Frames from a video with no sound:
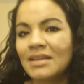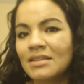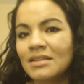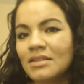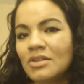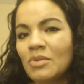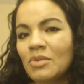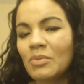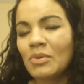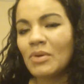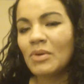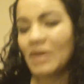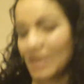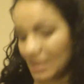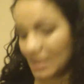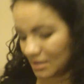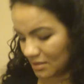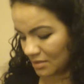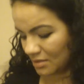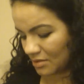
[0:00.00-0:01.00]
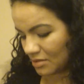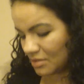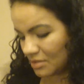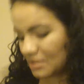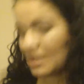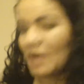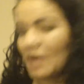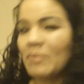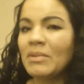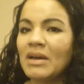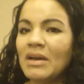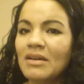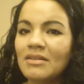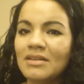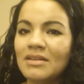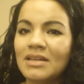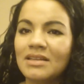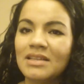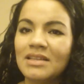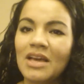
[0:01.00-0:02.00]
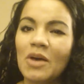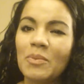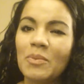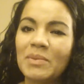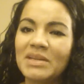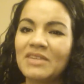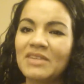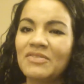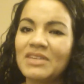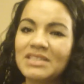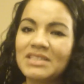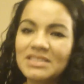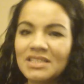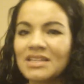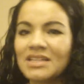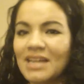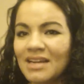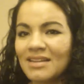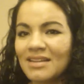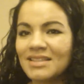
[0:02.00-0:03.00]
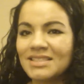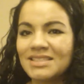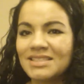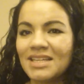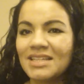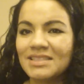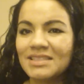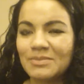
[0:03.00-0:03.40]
little boy yelp, and if I duck out of the shot,